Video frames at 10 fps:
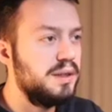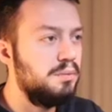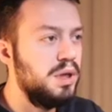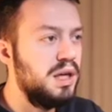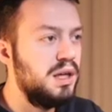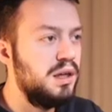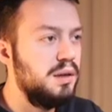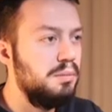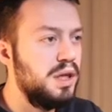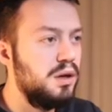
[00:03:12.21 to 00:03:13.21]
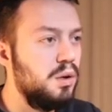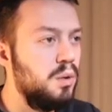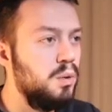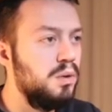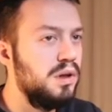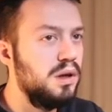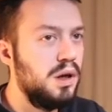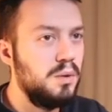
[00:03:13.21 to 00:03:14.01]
the speed, the peak hold,